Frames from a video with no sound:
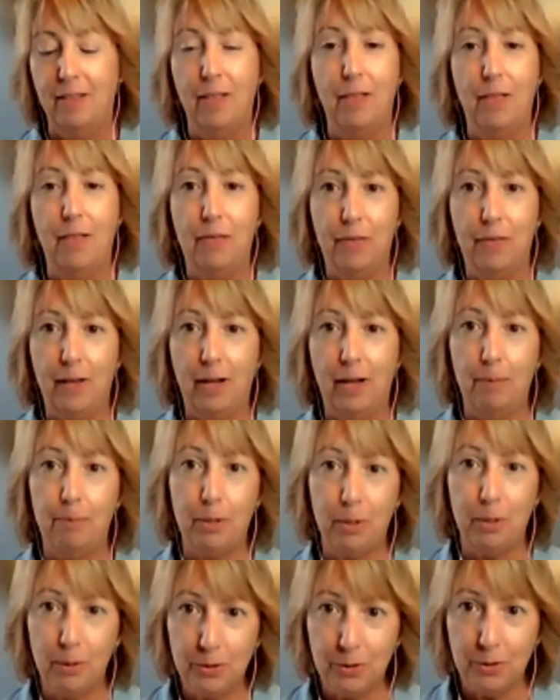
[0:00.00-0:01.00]
The
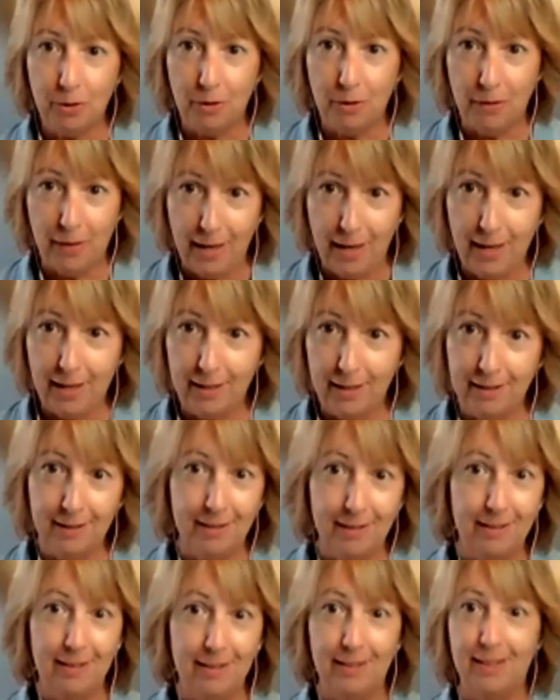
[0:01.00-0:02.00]
abuser
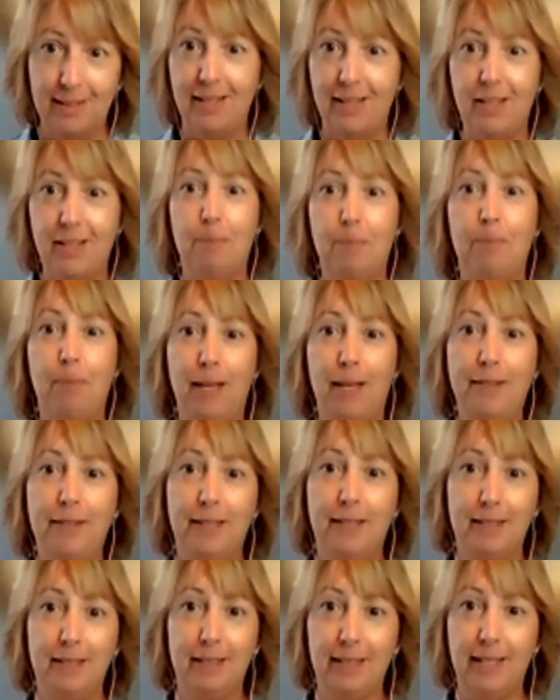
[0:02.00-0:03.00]
then is
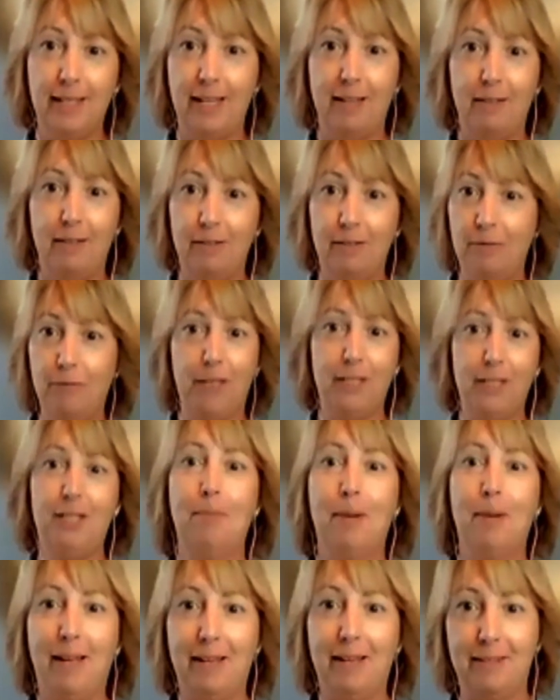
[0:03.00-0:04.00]
basically
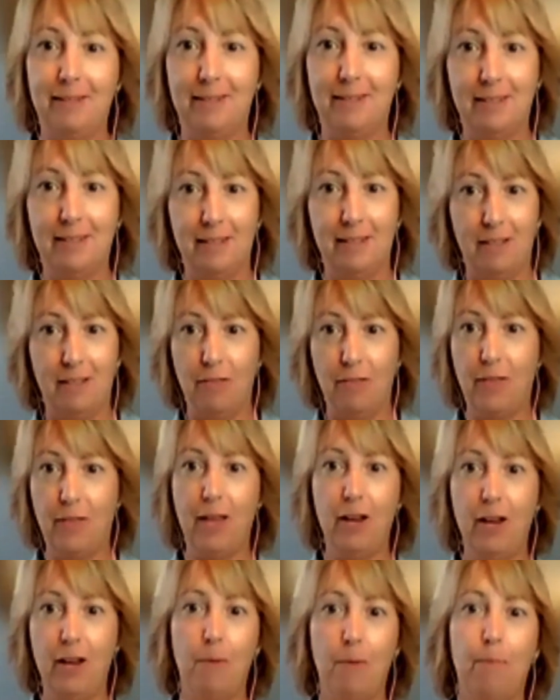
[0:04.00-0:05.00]
victimized.
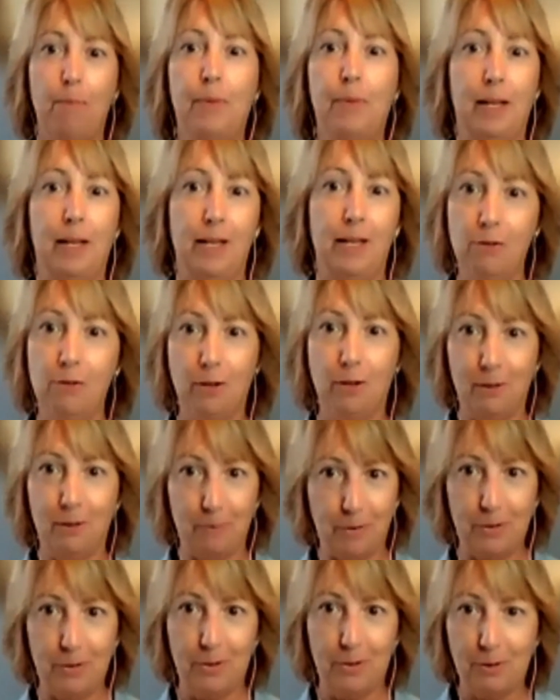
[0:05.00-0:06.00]
They are the hero
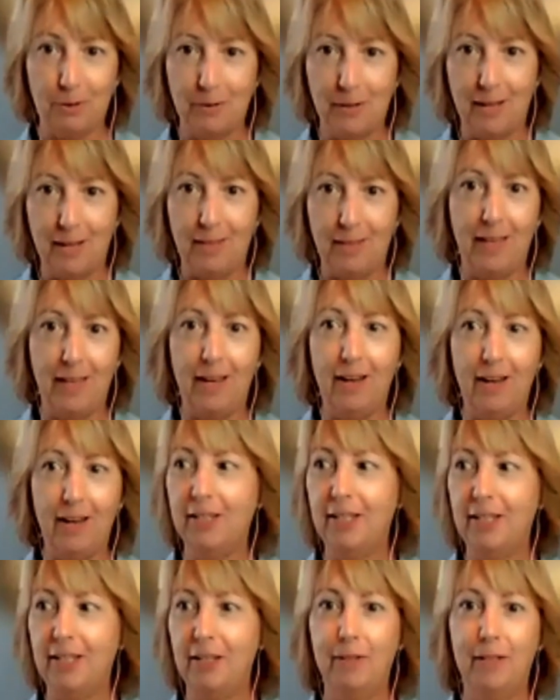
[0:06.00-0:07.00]
of the story. They are
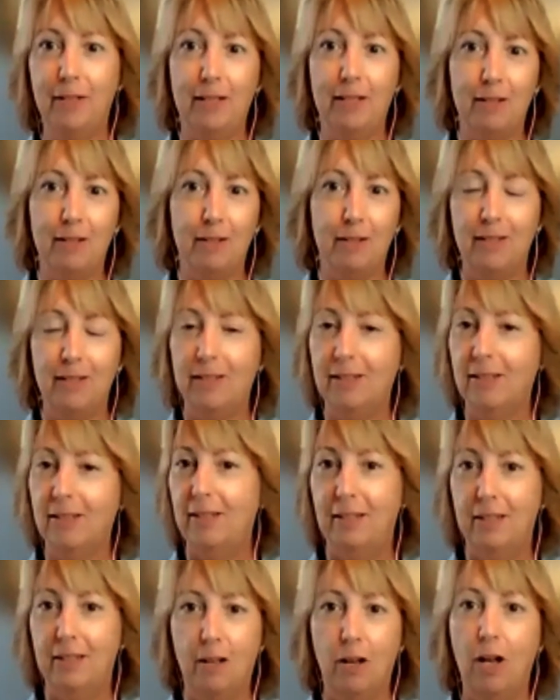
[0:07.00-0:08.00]
given,
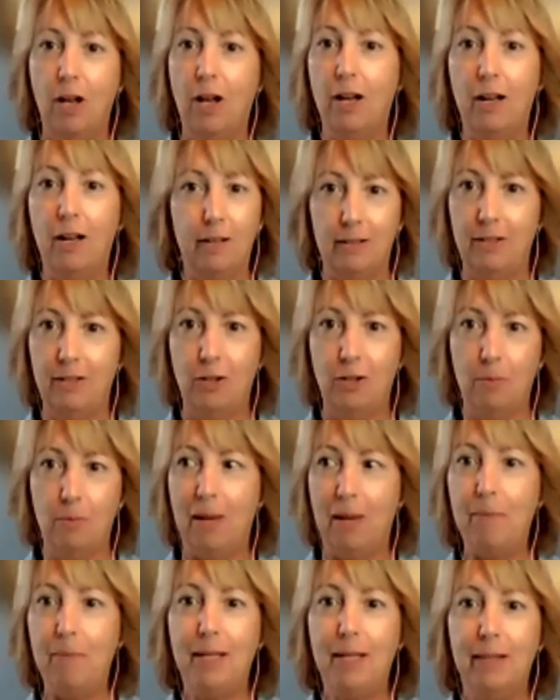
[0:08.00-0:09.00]

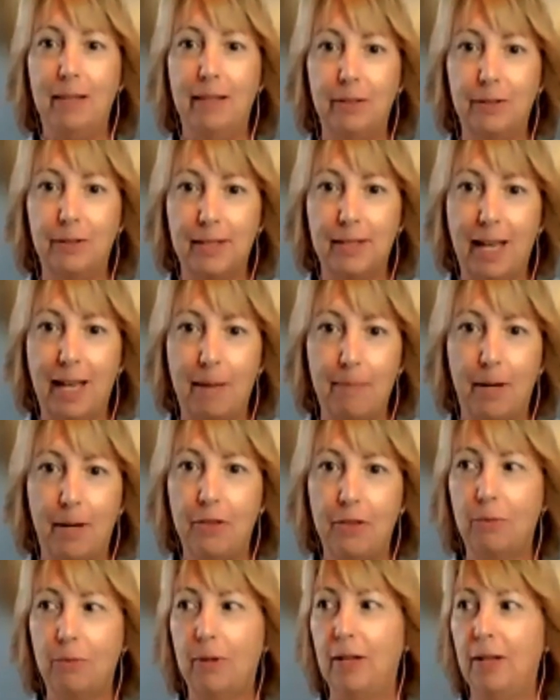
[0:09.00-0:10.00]
maybe a little slap on
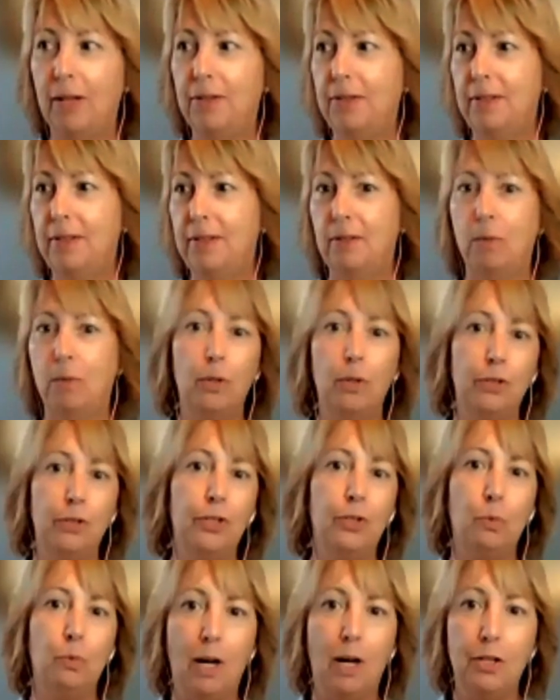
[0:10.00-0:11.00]
the wrist. We'll
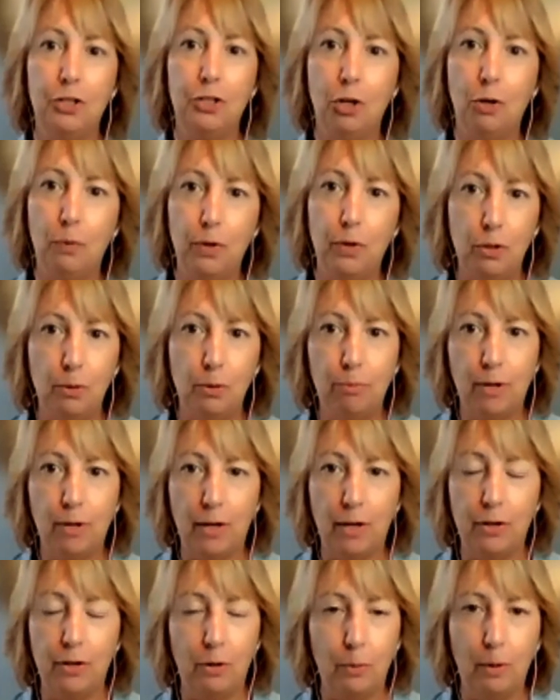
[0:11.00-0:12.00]
just watch over you,
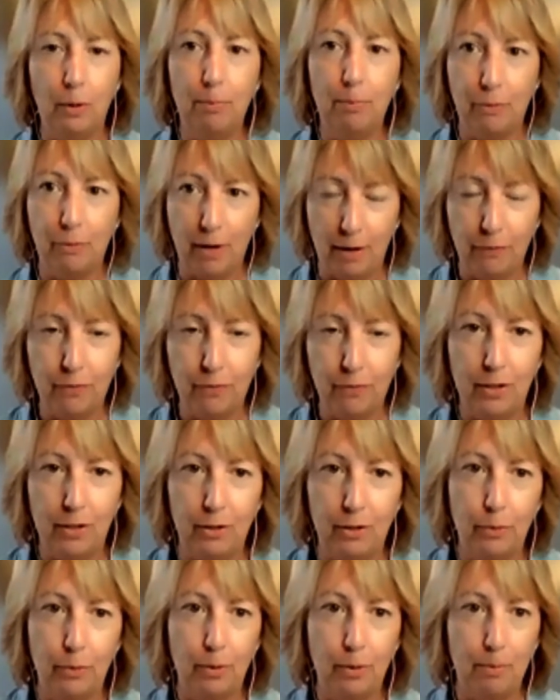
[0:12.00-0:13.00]
brother. We'll pray for
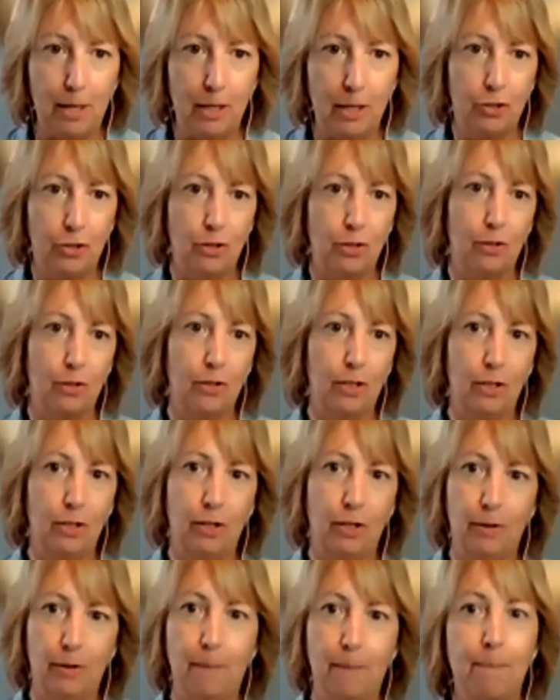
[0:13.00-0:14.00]
you. We'll make sure,
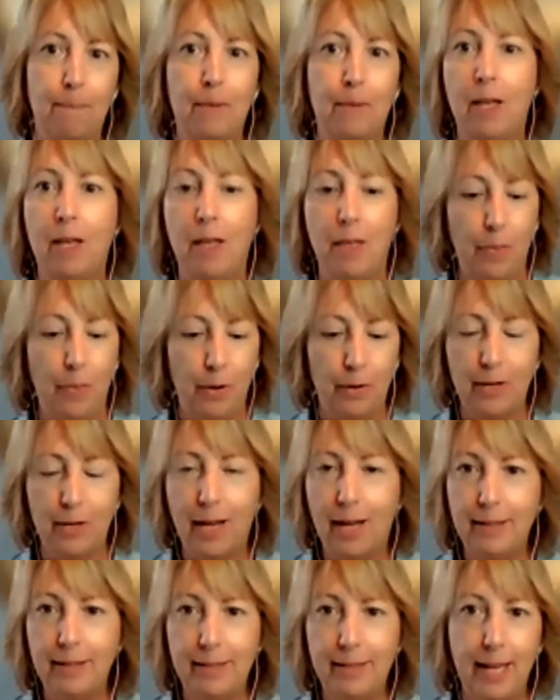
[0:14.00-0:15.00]
they're
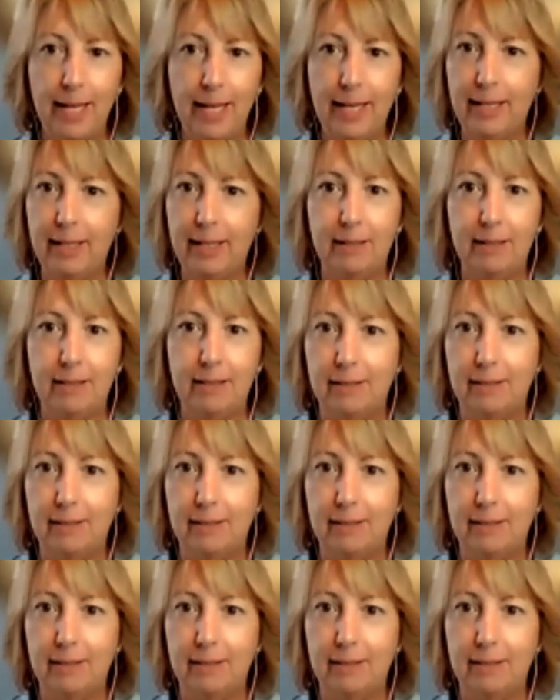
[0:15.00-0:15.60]
not taken